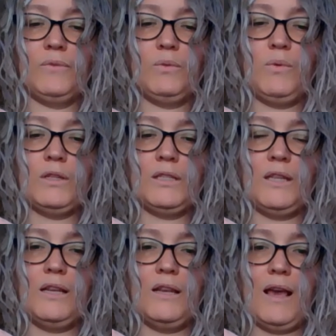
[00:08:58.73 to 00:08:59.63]
What's
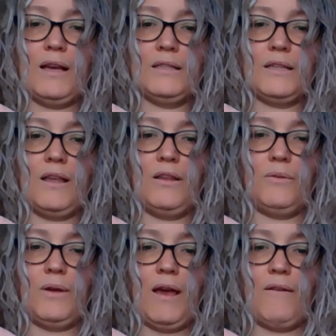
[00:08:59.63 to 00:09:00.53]
the next
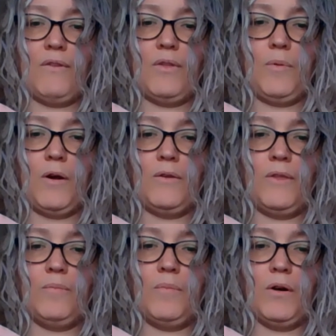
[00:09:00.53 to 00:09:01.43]
color we have on the part
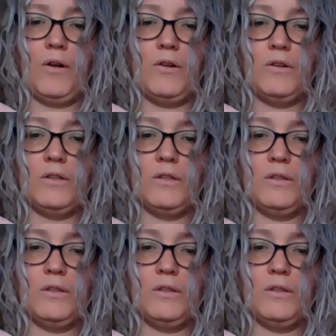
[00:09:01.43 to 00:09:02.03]
that burned?